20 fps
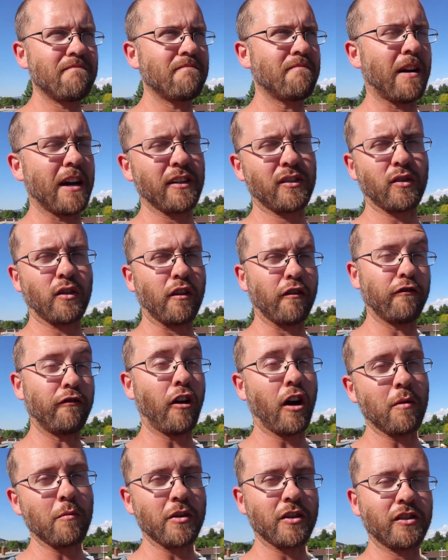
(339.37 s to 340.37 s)
my sort of
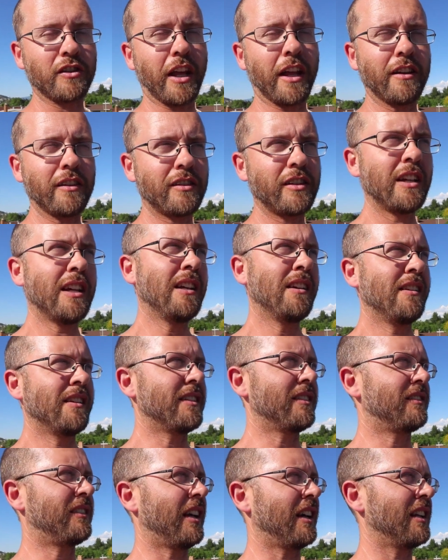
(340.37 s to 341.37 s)
farmer sense
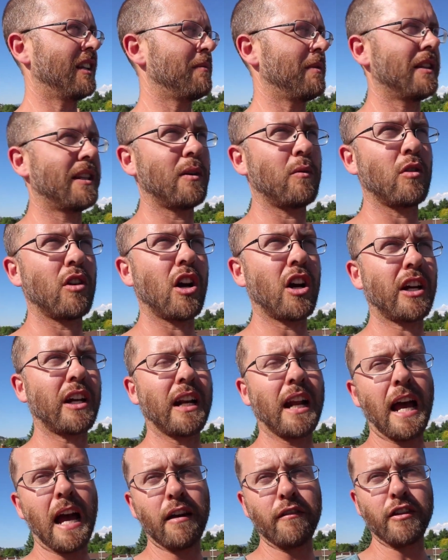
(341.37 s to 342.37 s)
is telling me that we're not
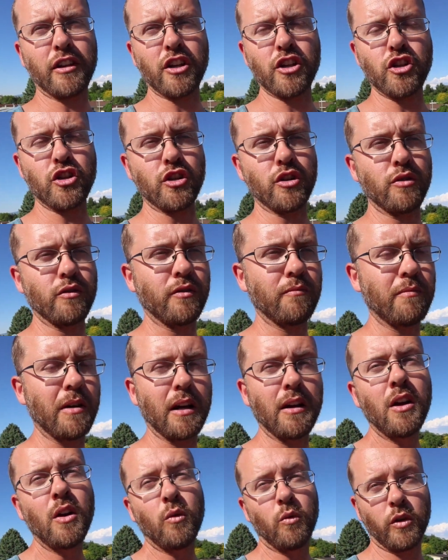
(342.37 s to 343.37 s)
going to have it in June,
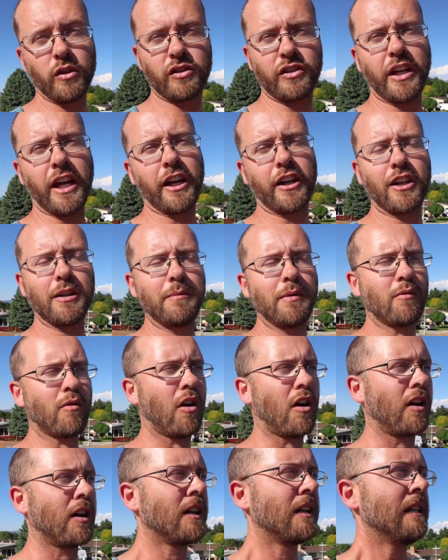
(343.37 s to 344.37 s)
but we'll see. I could be
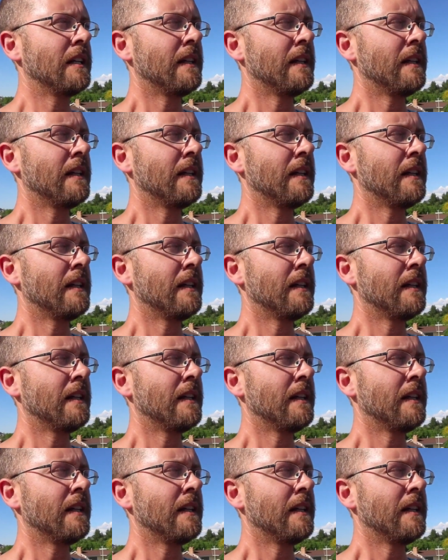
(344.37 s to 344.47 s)
wrong,